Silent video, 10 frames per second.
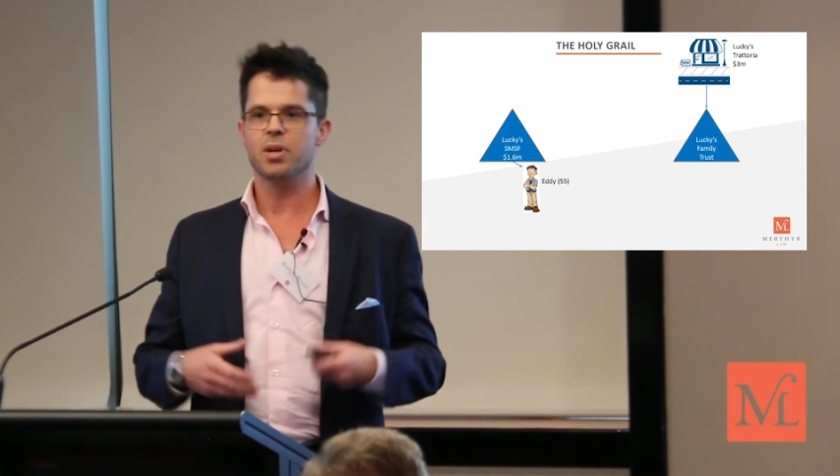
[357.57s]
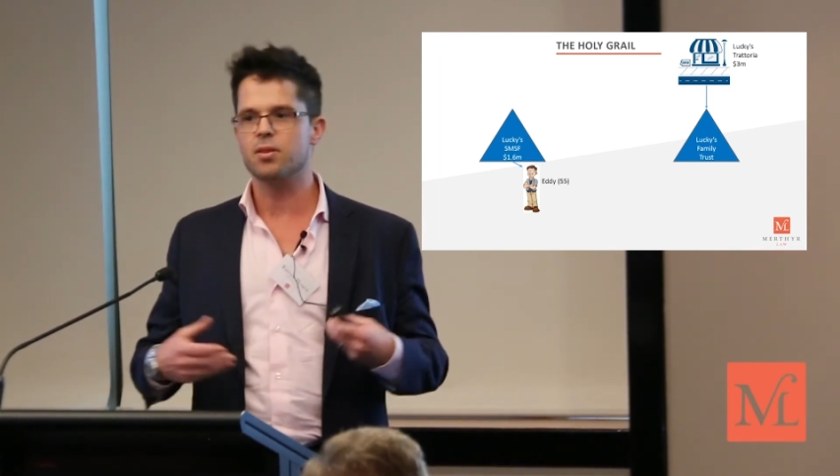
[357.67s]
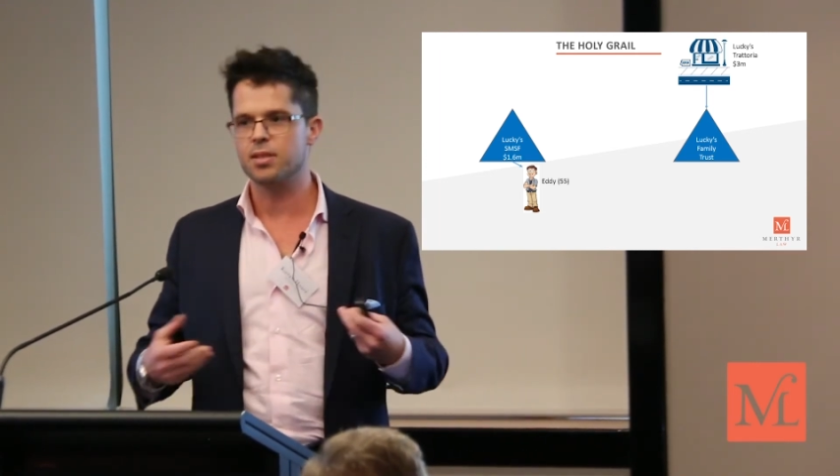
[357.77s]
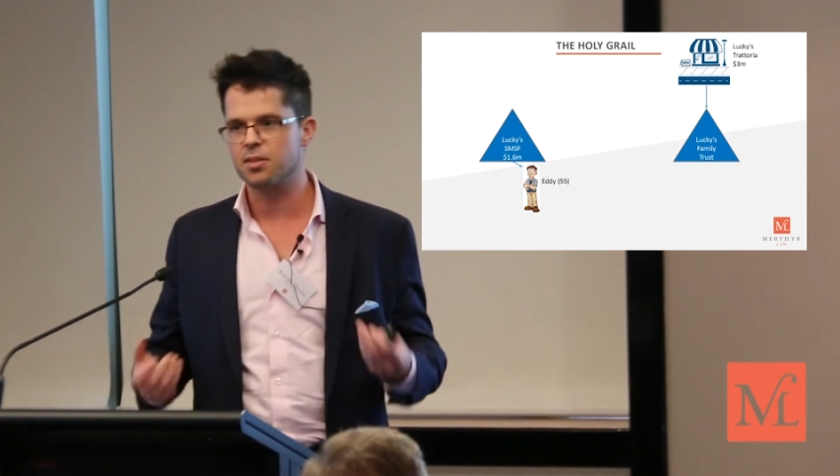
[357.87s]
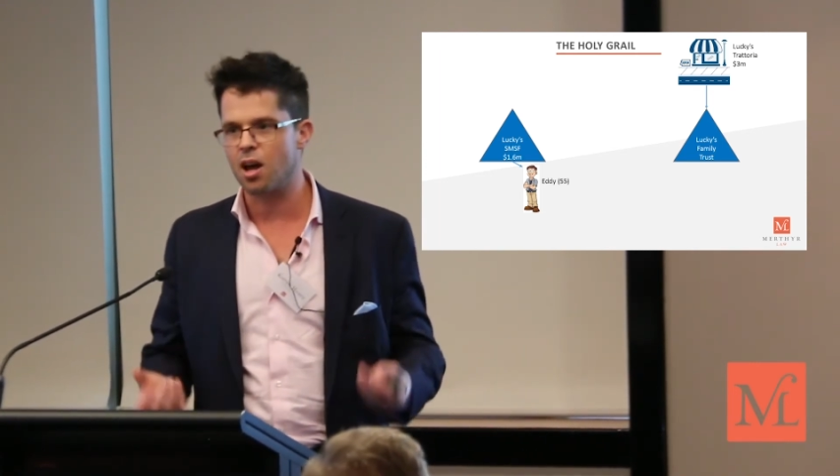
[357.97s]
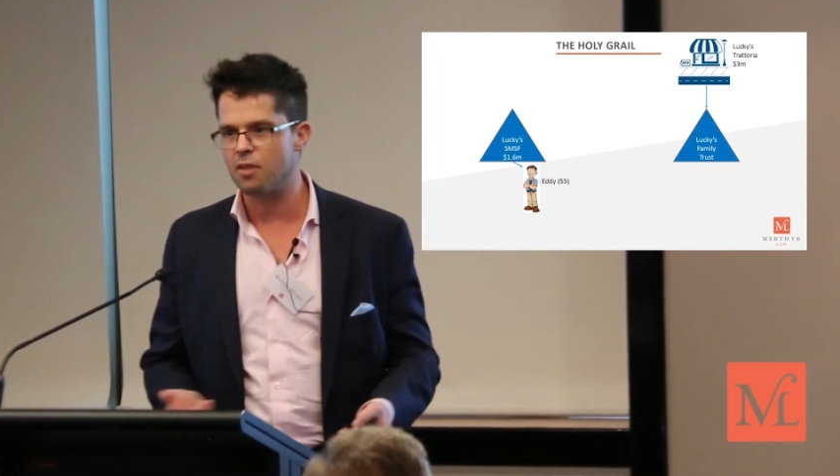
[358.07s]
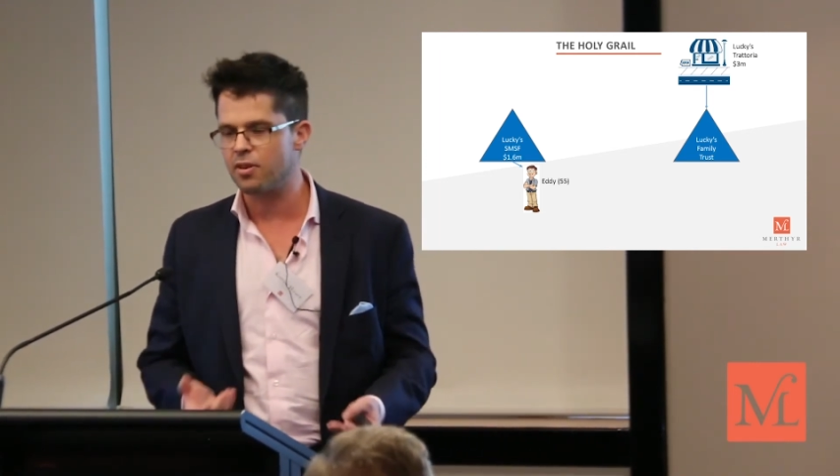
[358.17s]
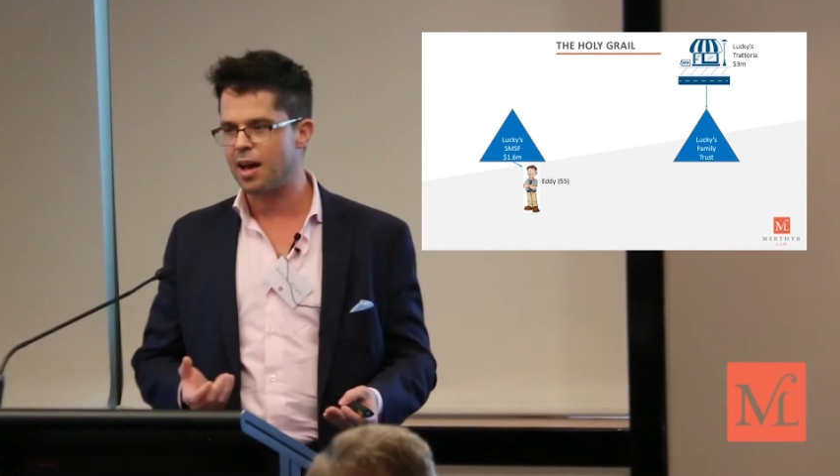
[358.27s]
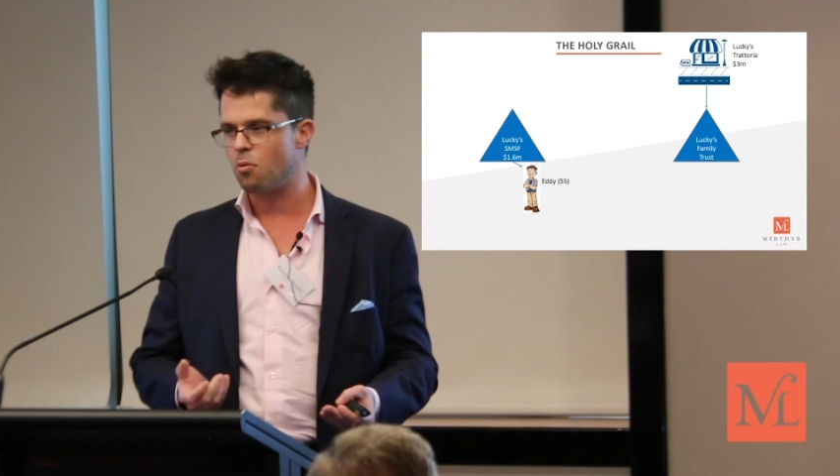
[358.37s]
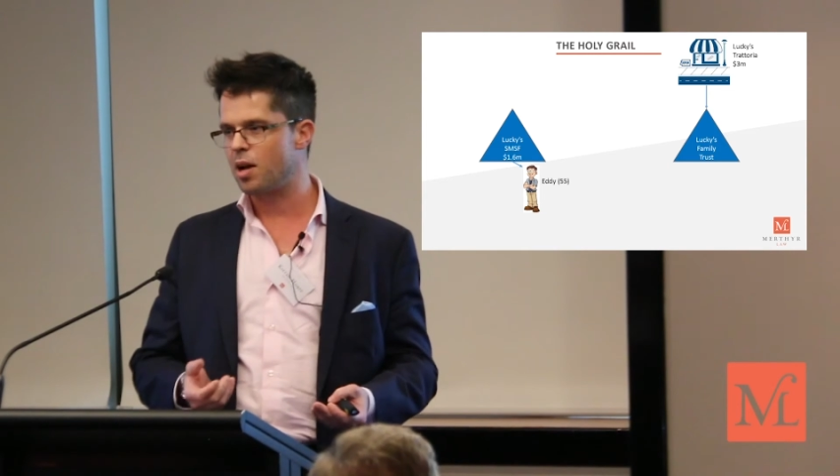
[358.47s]
because he's
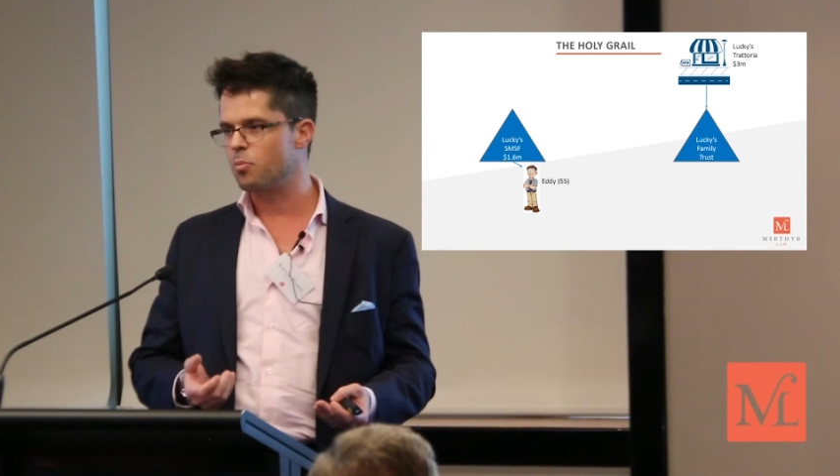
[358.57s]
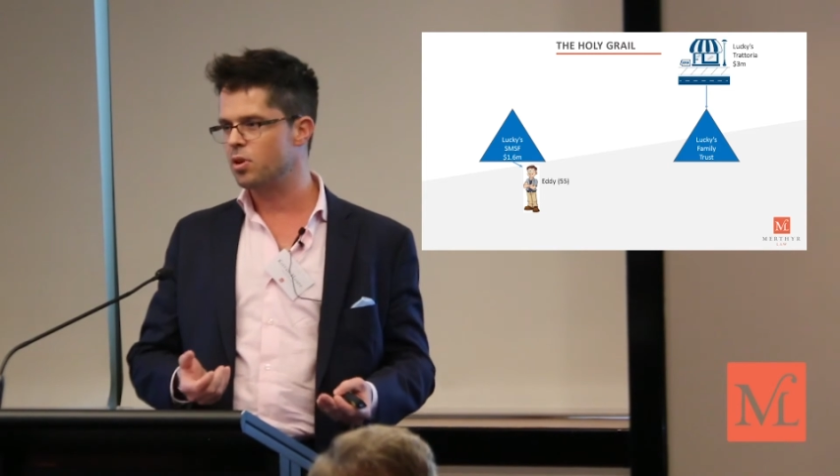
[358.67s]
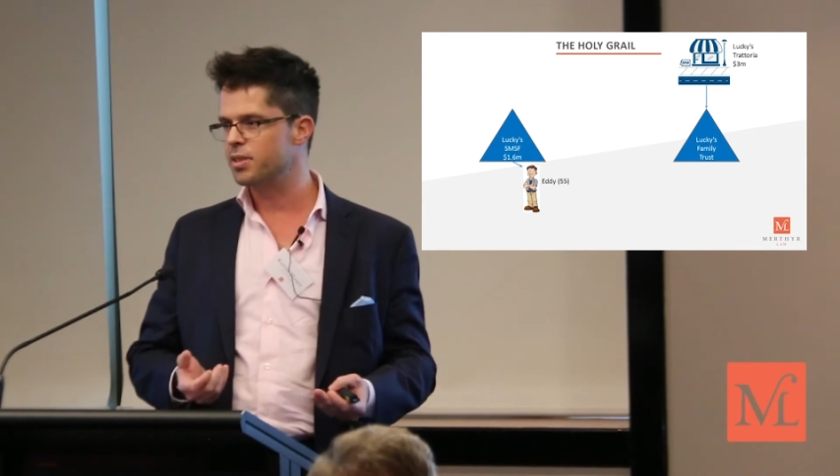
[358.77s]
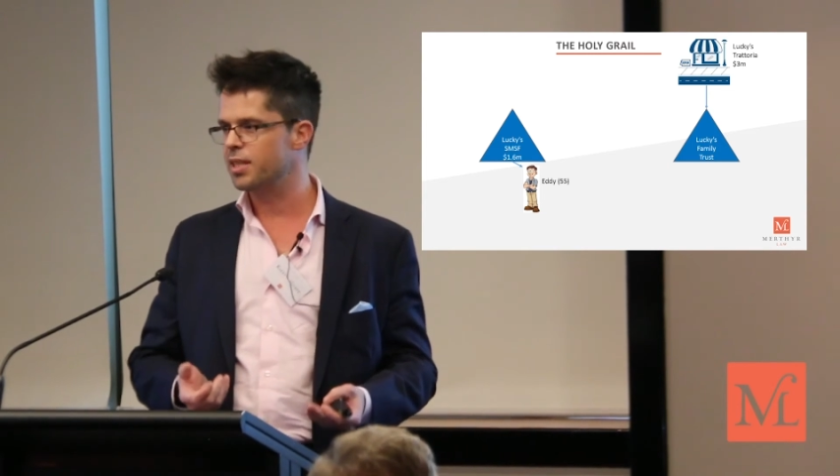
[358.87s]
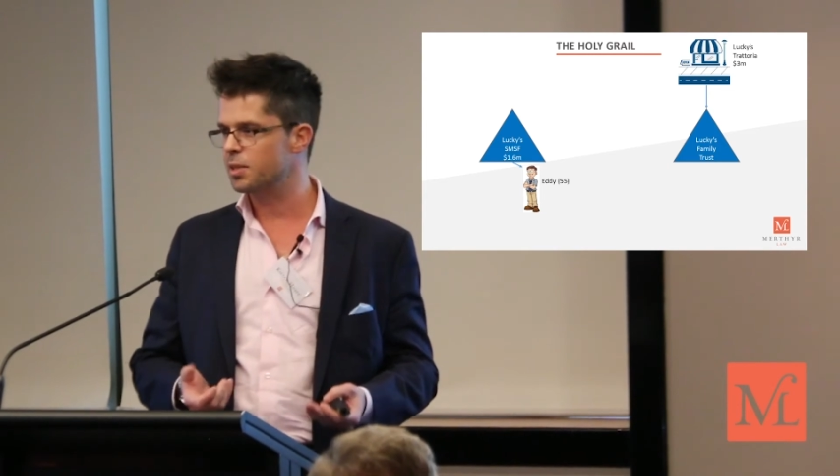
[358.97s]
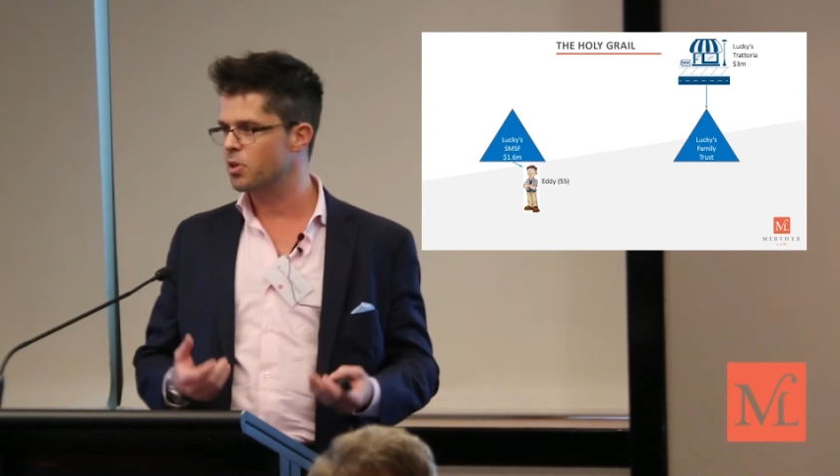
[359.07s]
over that 1.6